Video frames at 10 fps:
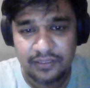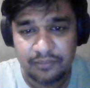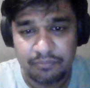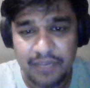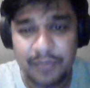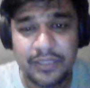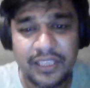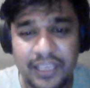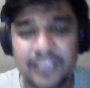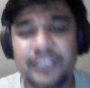Maybe
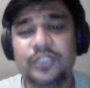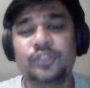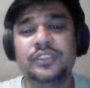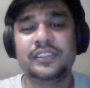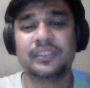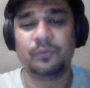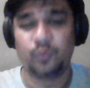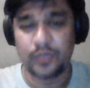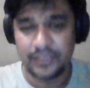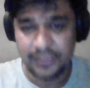they are using some
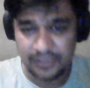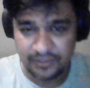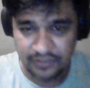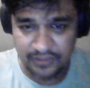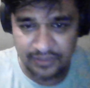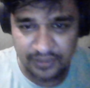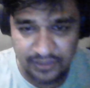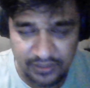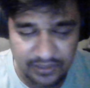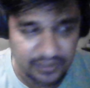funny
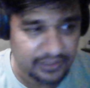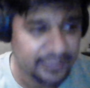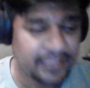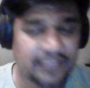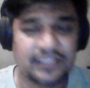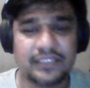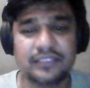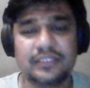things.